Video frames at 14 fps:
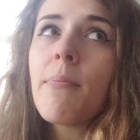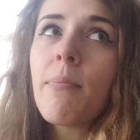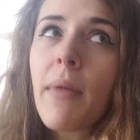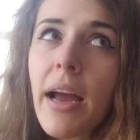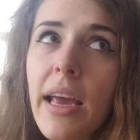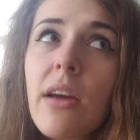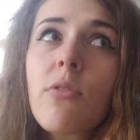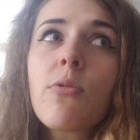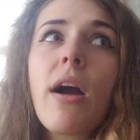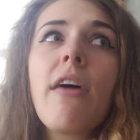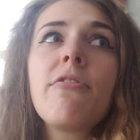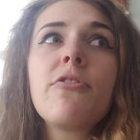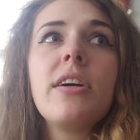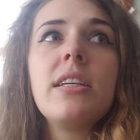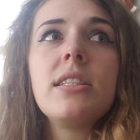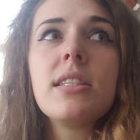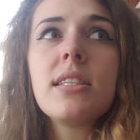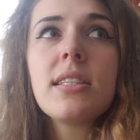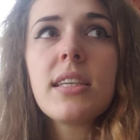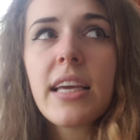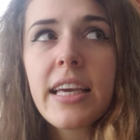might
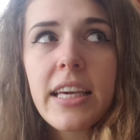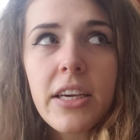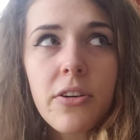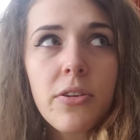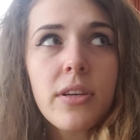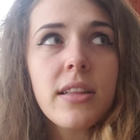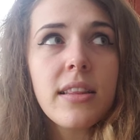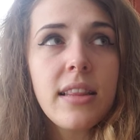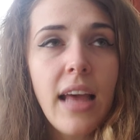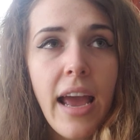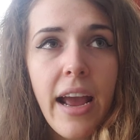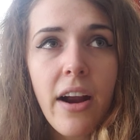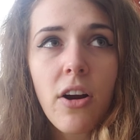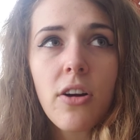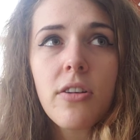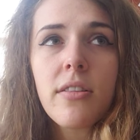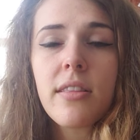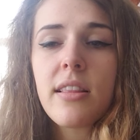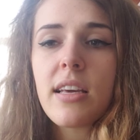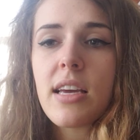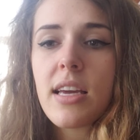reference here and there
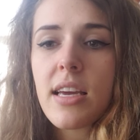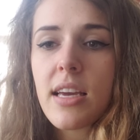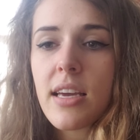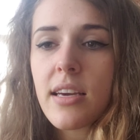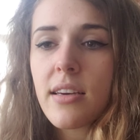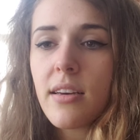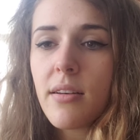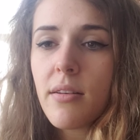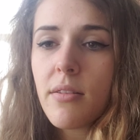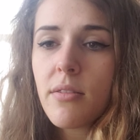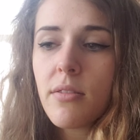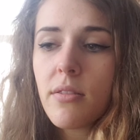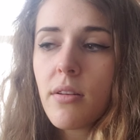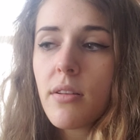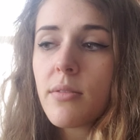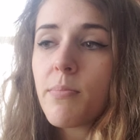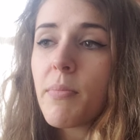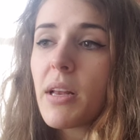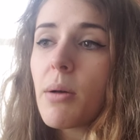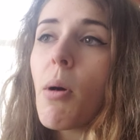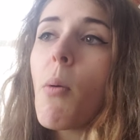the
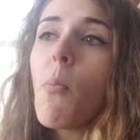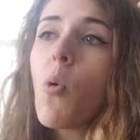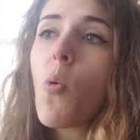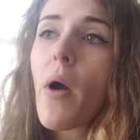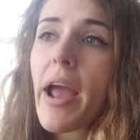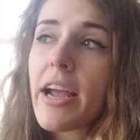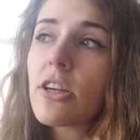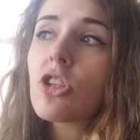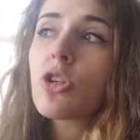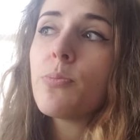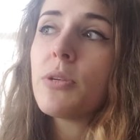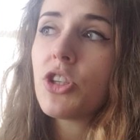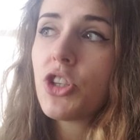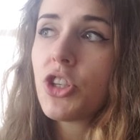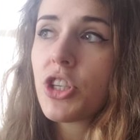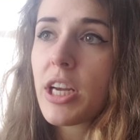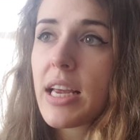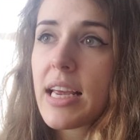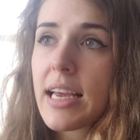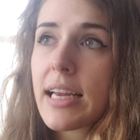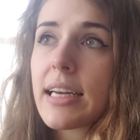minimum wage
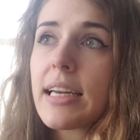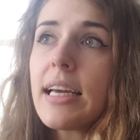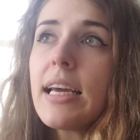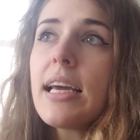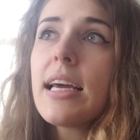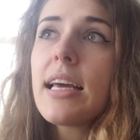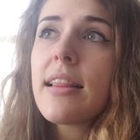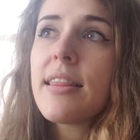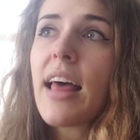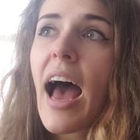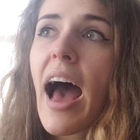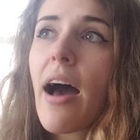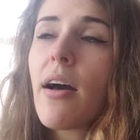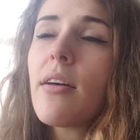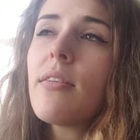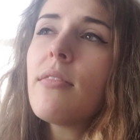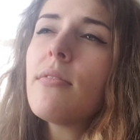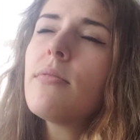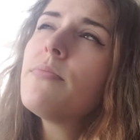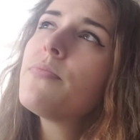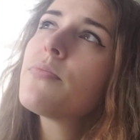machine that,
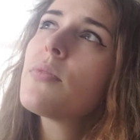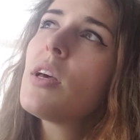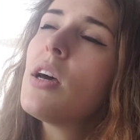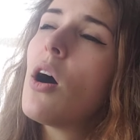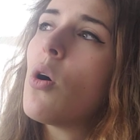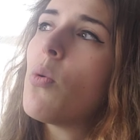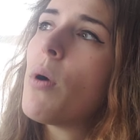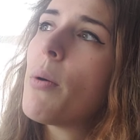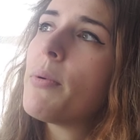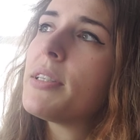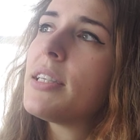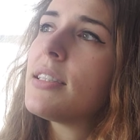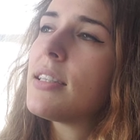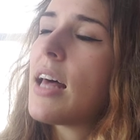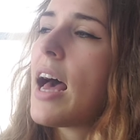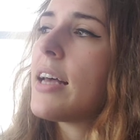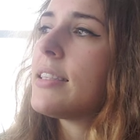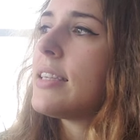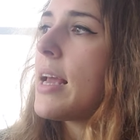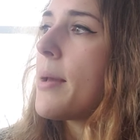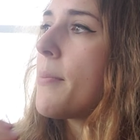oh, what was his
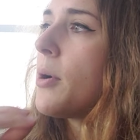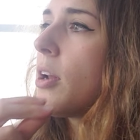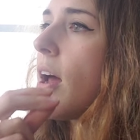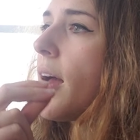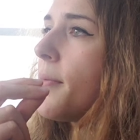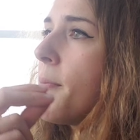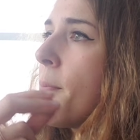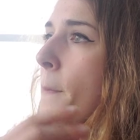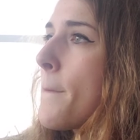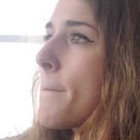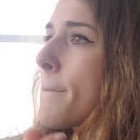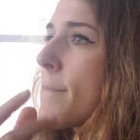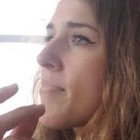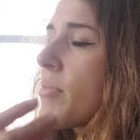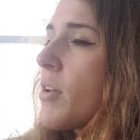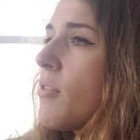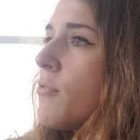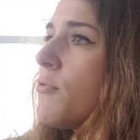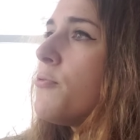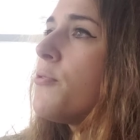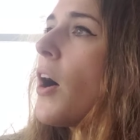last name? Hold on.
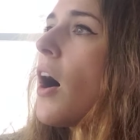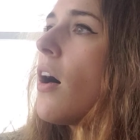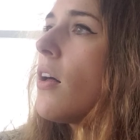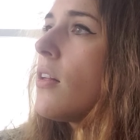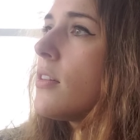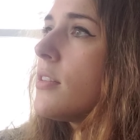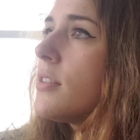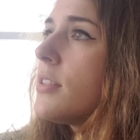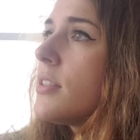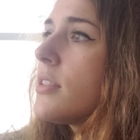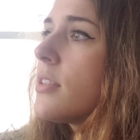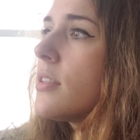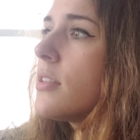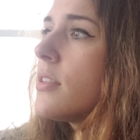Falls